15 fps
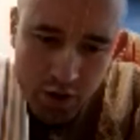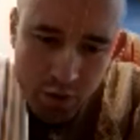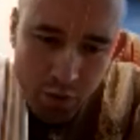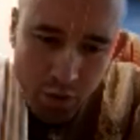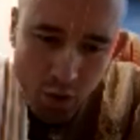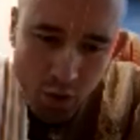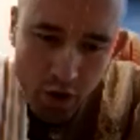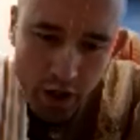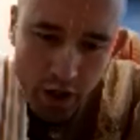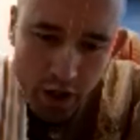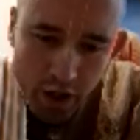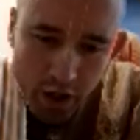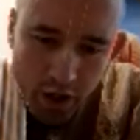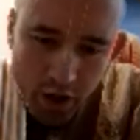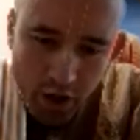this point
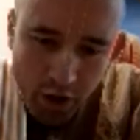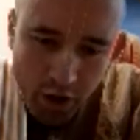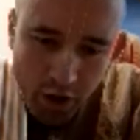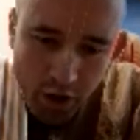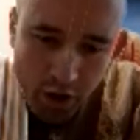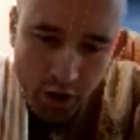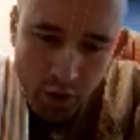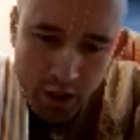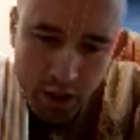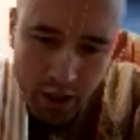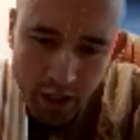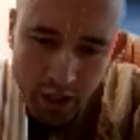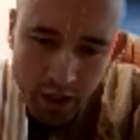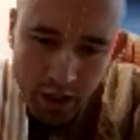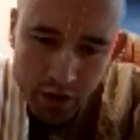here we
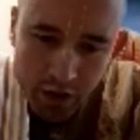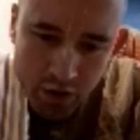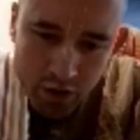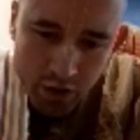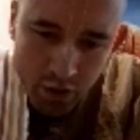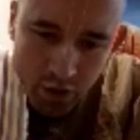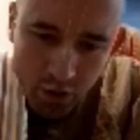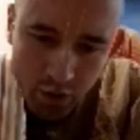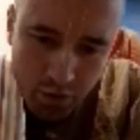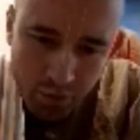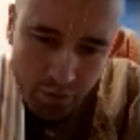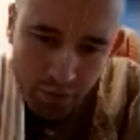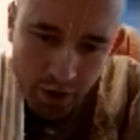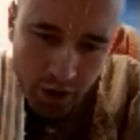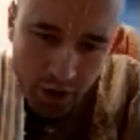didn't get
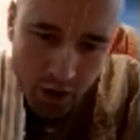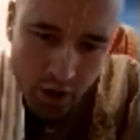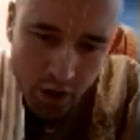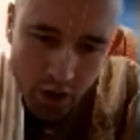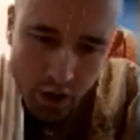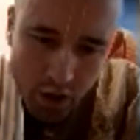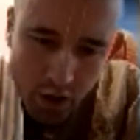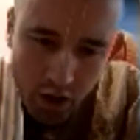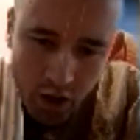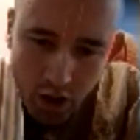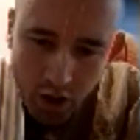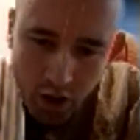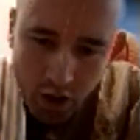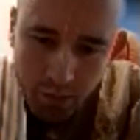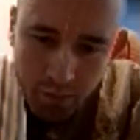into
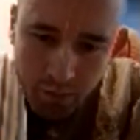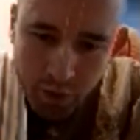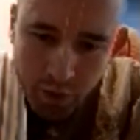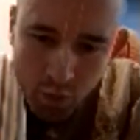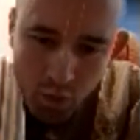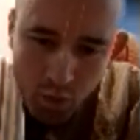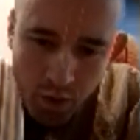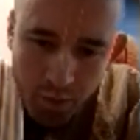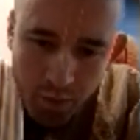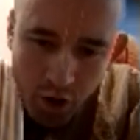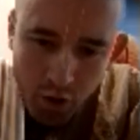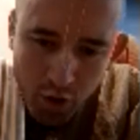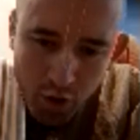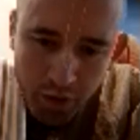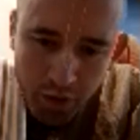where
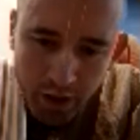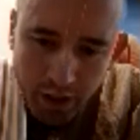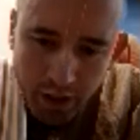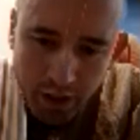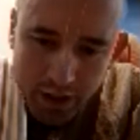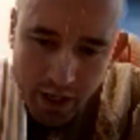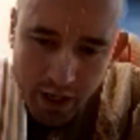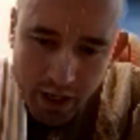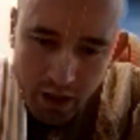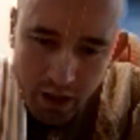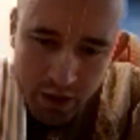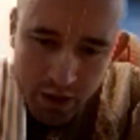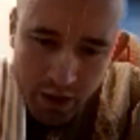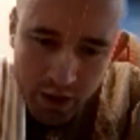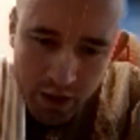Prabhupada
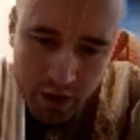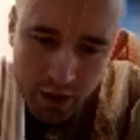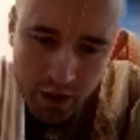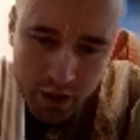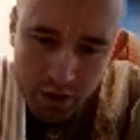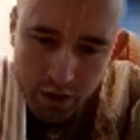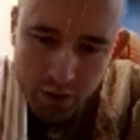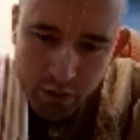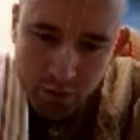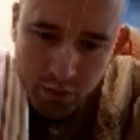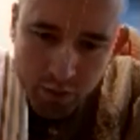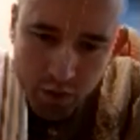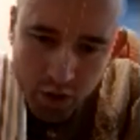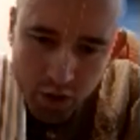italicizes.